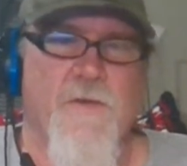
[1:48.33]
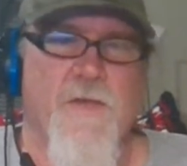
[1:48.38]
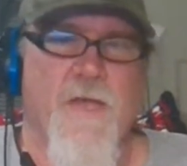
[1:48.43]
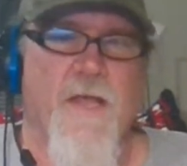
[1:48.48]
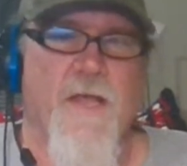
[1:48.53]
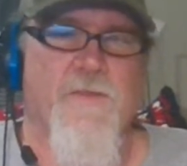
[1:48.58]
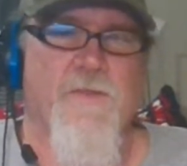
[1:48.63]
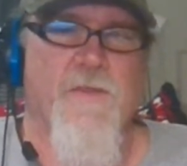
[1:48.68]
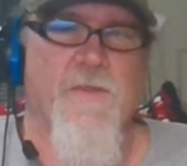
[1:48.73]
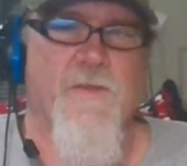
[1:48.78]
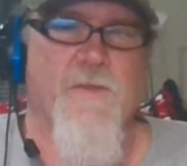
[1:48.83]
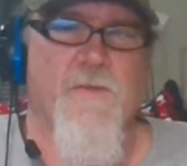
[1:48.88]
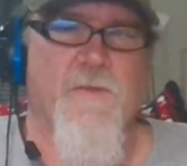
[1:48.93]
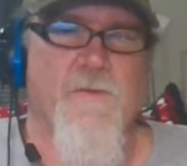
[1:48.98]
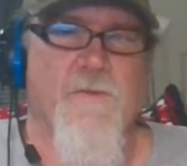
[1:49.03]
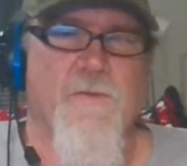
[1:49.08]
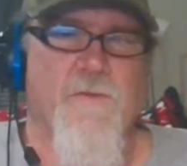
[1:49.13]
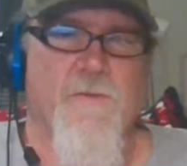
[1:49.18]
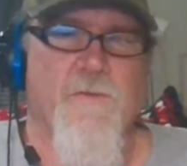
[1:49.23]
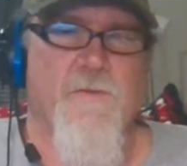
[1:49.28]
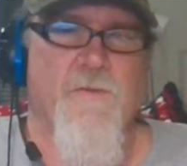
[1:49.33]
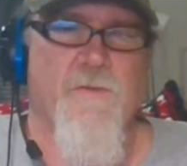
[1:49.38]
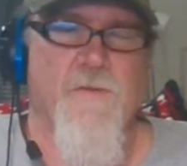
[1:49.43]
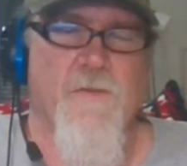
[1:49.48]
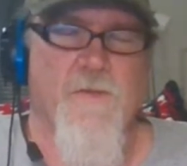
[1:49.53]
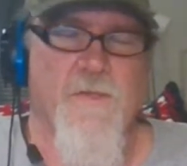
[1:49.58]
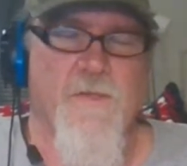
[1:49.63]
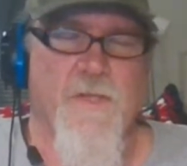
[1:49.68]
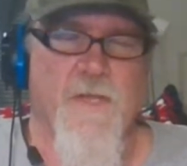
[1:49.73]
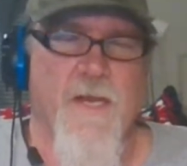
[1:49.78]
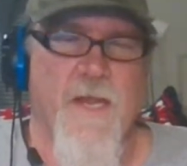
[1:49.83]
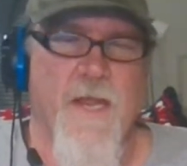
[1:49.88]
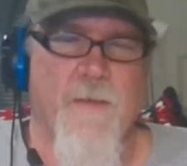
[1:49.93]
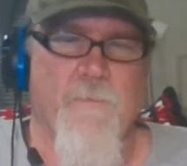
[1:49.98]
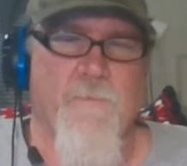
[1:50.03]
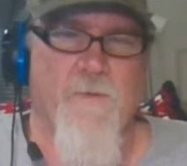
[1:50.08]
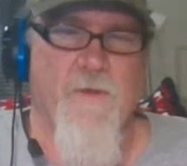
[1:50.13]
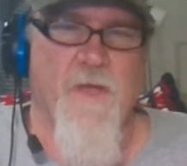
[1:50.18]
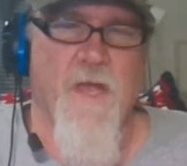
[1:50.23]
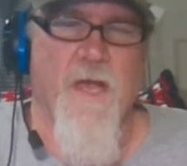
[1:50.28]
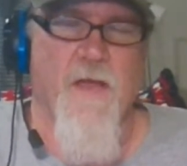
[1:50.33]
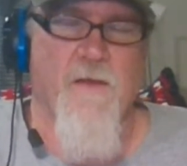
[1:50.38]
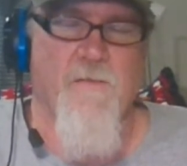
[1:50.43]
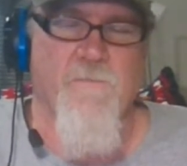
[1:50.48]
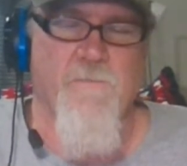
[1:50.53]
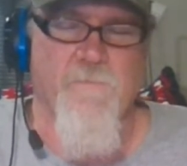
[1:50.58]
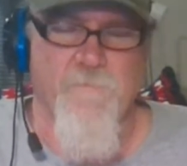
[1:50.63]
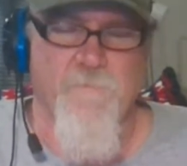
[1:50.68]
got the name cut.